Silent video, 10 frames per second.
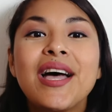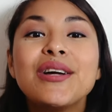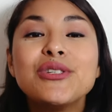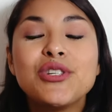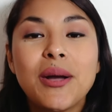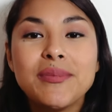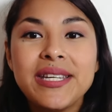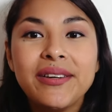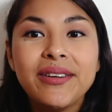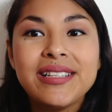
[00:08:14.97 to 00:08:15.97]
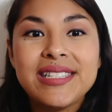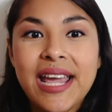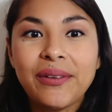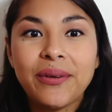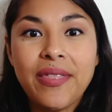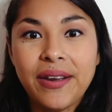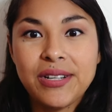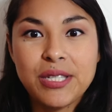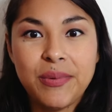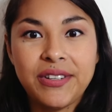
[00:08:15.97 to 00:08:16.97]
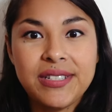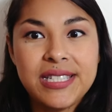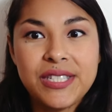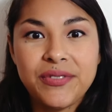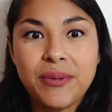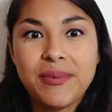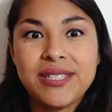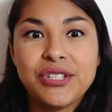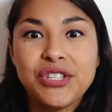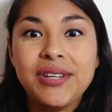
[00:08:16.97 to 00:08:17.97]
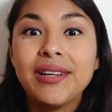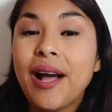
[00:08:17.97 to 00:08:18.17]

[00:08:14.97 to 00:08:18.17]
a job seeker can tailor their experiences for the position,